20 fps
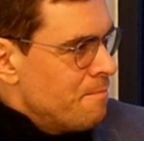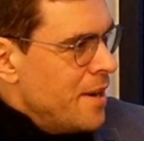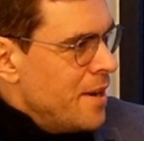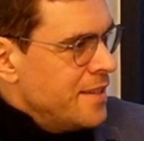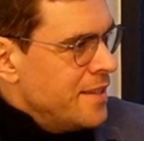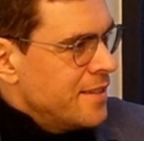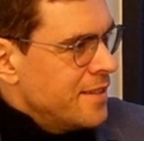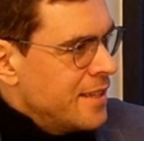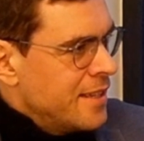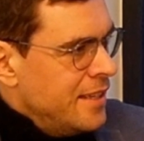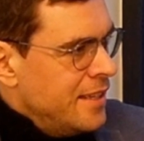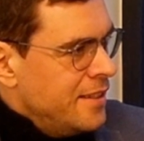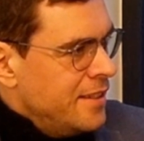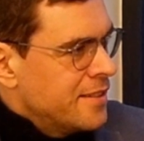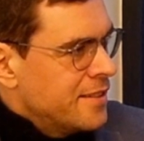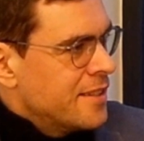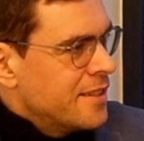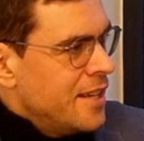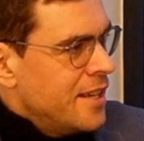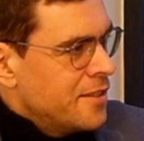basically
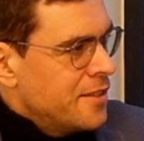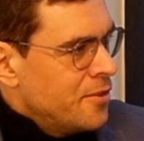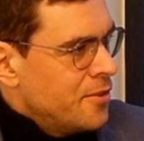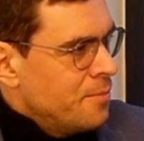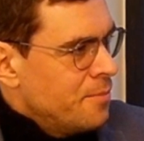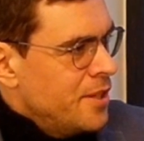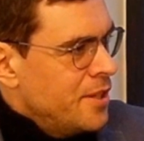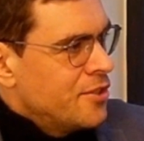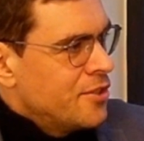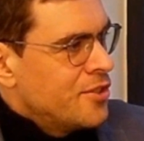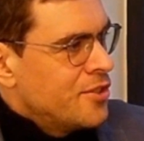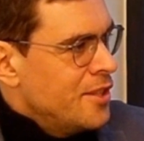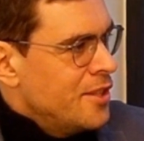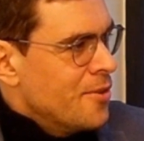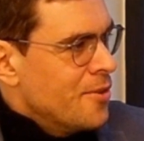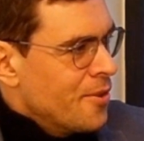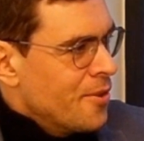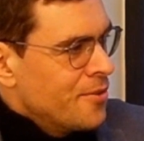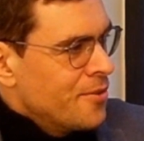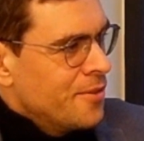started your
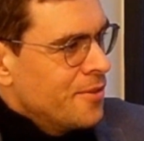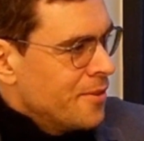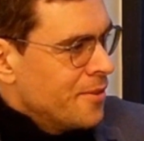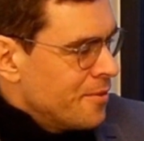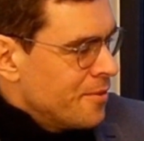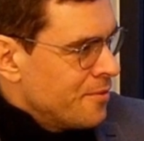PhD on